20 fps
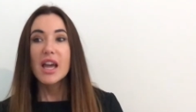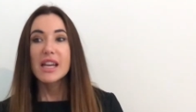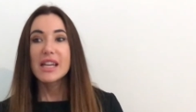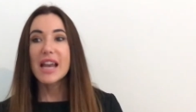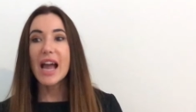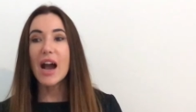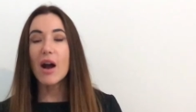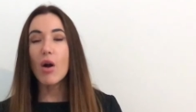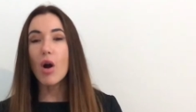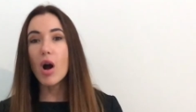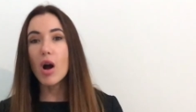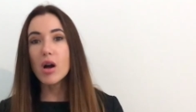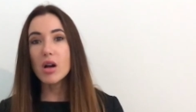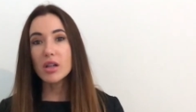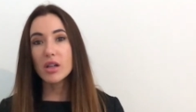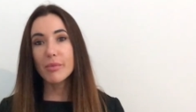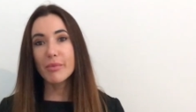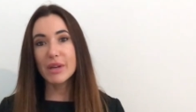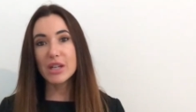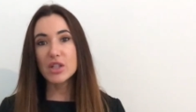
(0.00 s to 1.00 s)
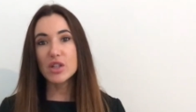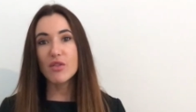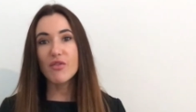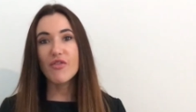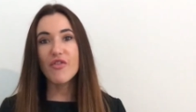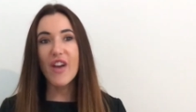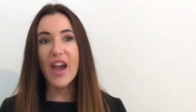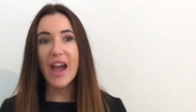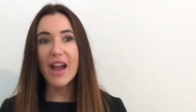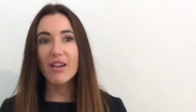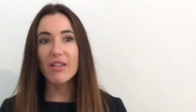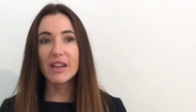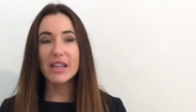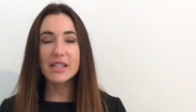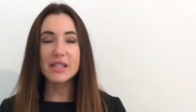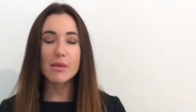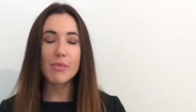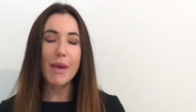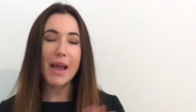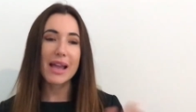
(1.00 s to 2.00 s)
Now, our commission
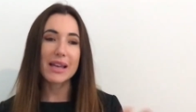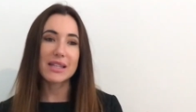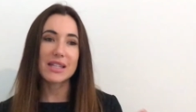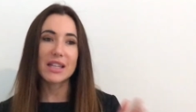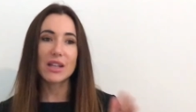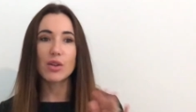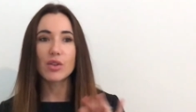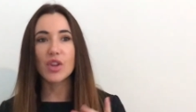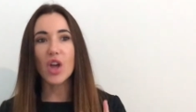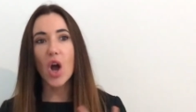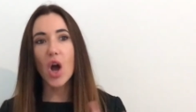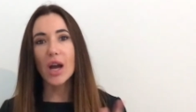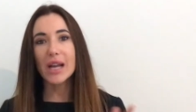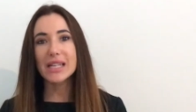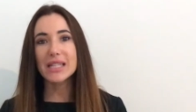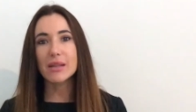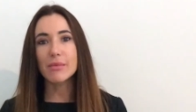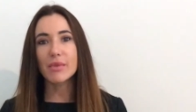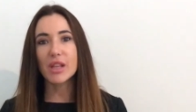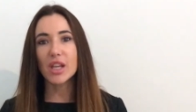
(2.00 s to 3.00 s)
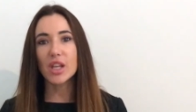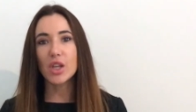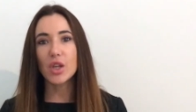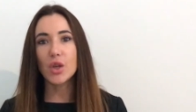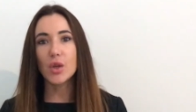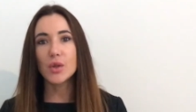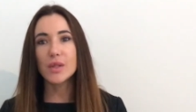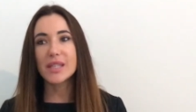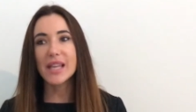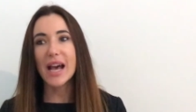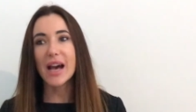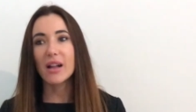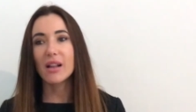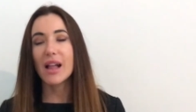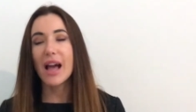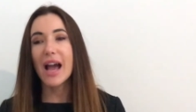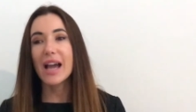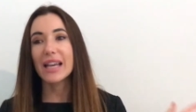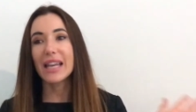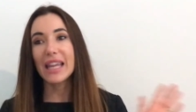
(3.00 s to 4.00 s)
varies depending on the item that you
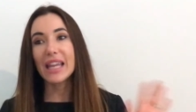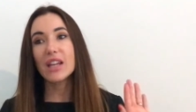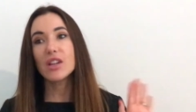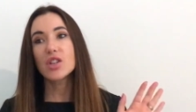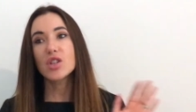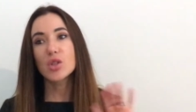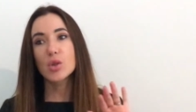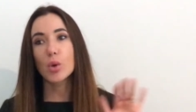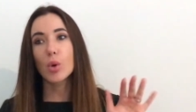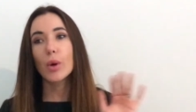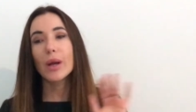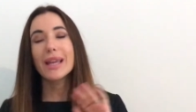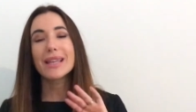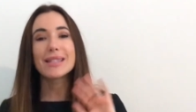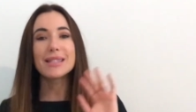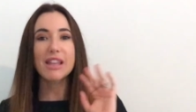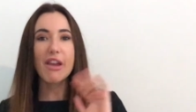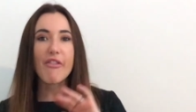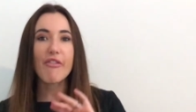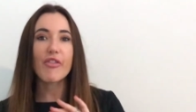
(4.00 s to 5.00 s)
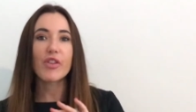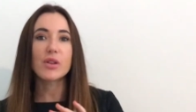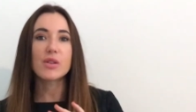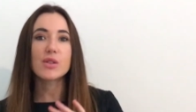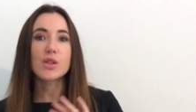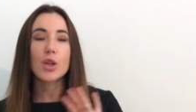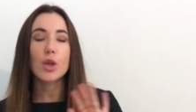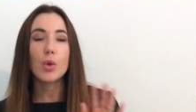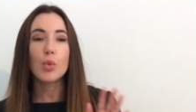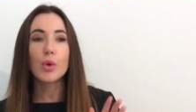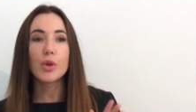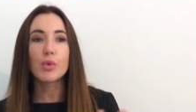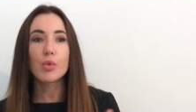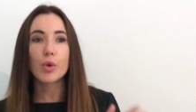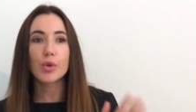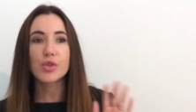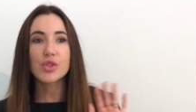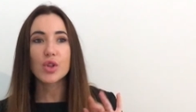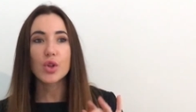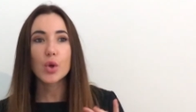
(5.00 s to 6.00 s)
sell, and each store is different, so you would
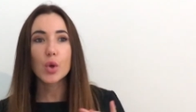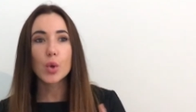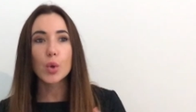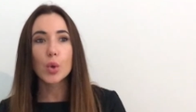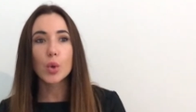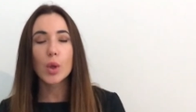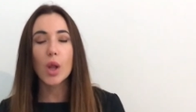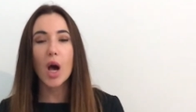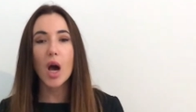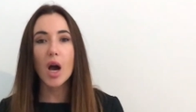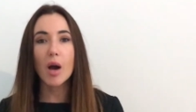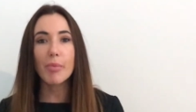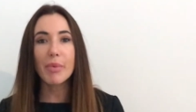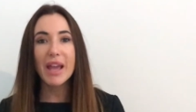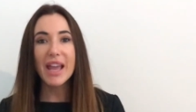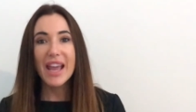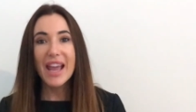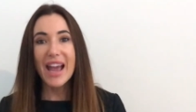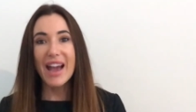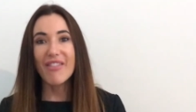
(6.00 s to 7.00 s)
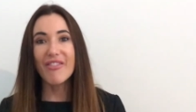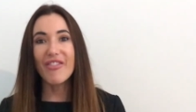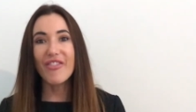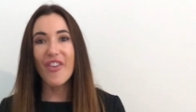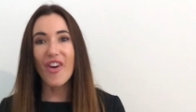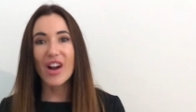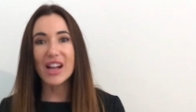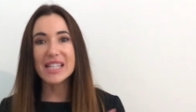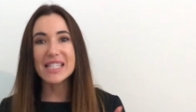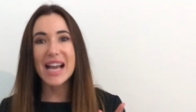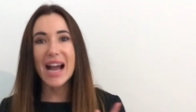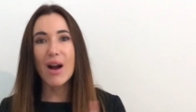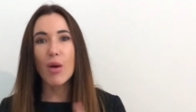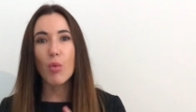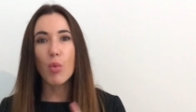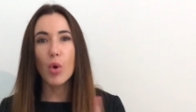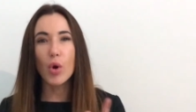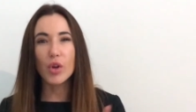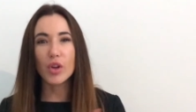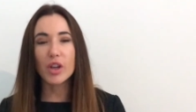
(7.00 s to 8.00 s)
want to call up and find
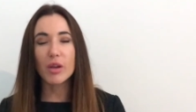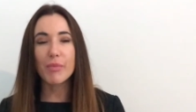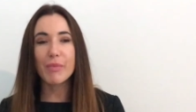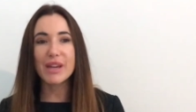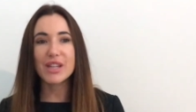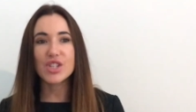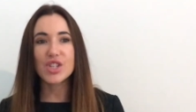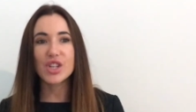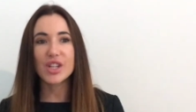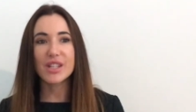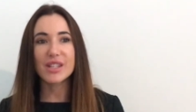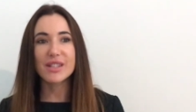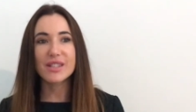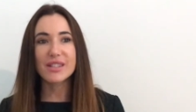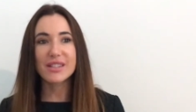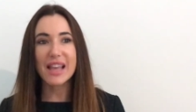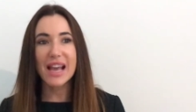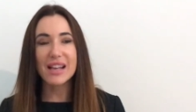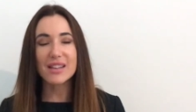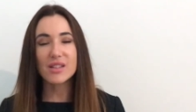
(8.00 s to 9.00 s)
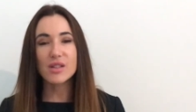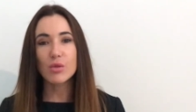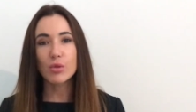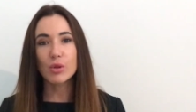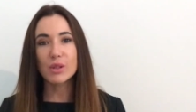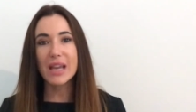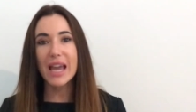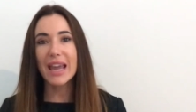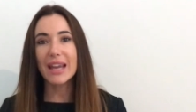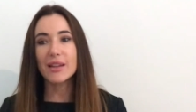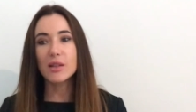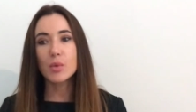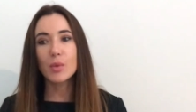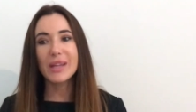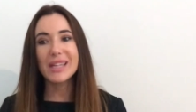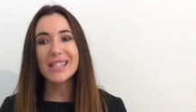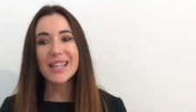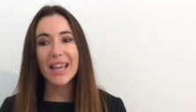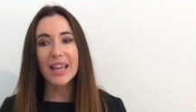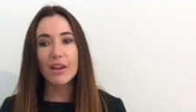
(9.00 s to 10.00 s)
out what commissions that store takes.
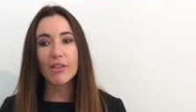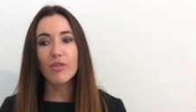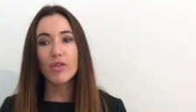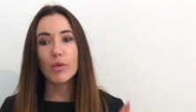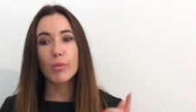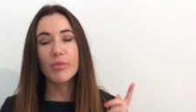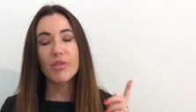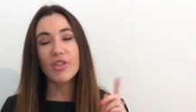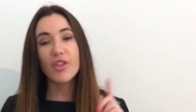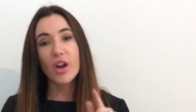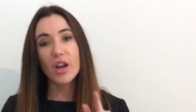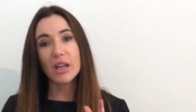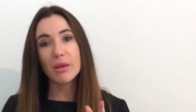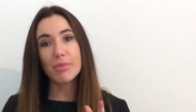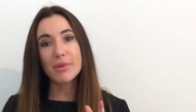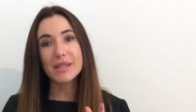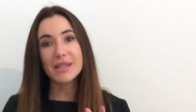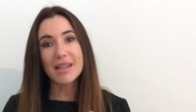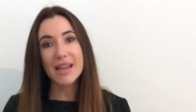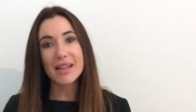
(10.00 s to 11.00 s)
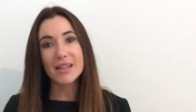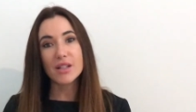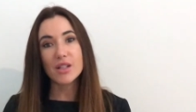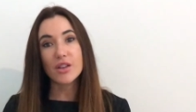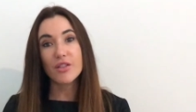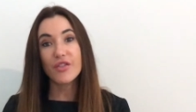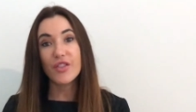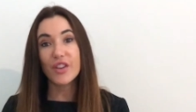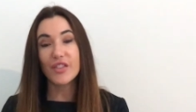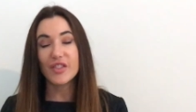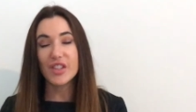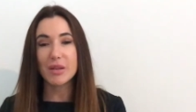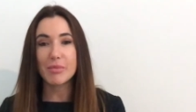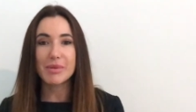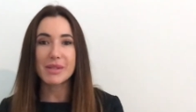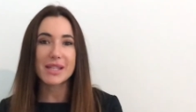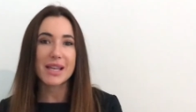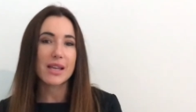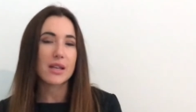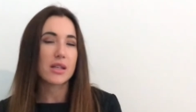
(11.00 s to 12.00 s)
We take from 30% to
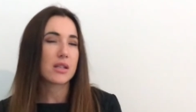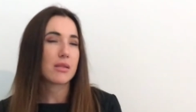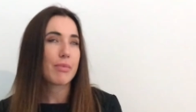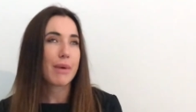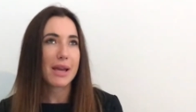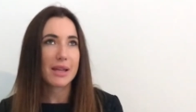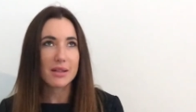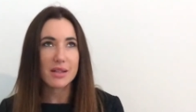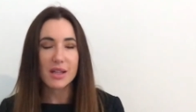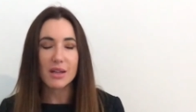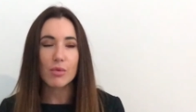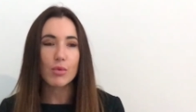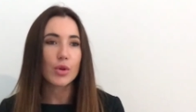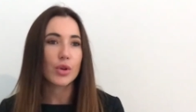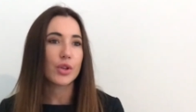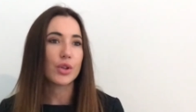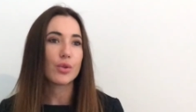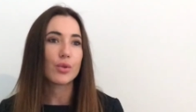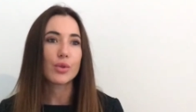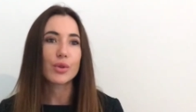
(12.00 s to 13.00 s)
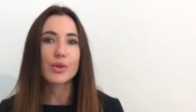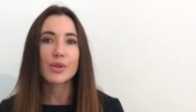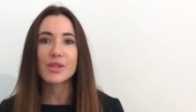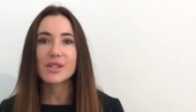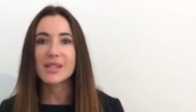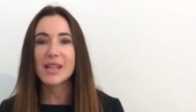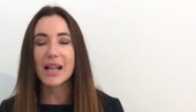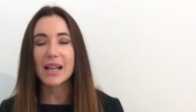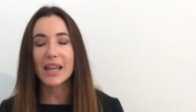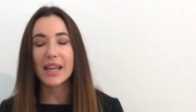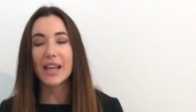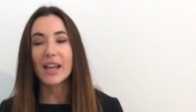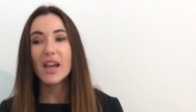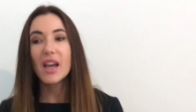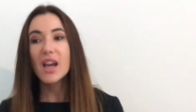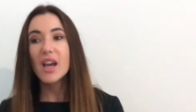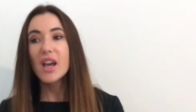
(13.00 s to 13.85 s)
50% depending what you're selling.